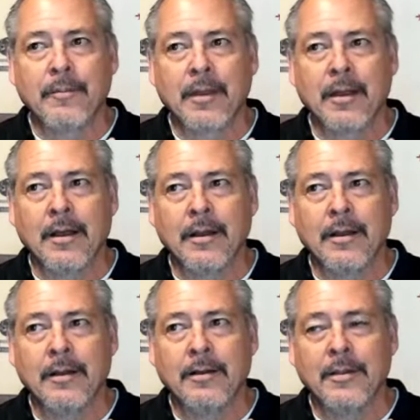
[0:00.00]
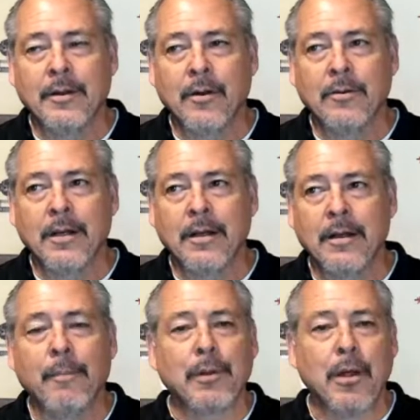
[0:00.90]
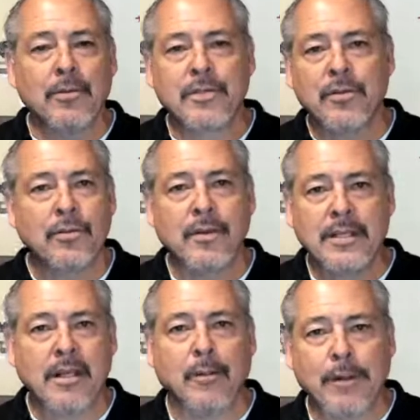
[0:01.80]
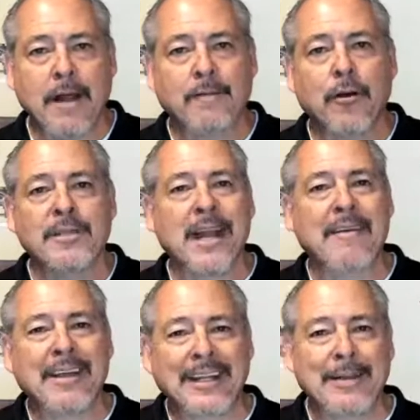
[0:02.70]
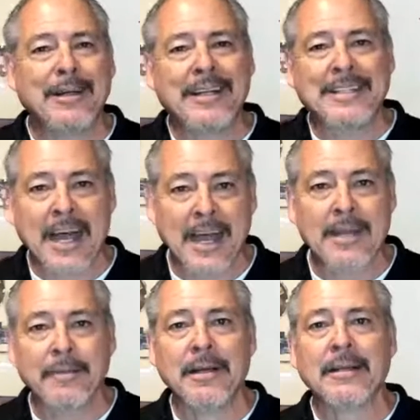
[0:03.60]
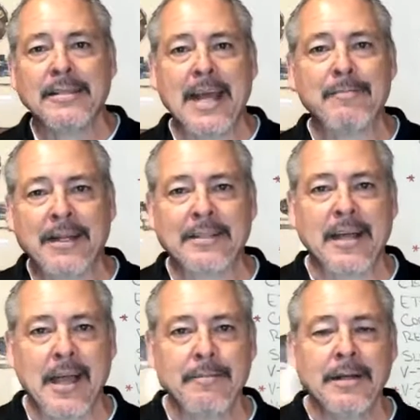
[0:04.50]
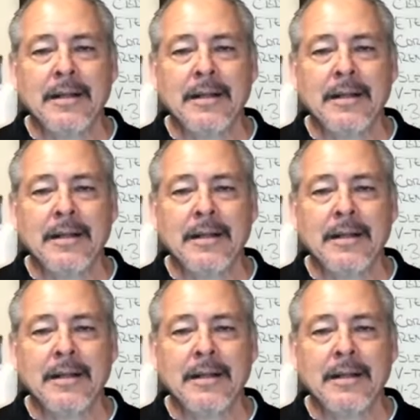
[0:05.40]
uploads to these other platforms that have a limited time, 10-minute time.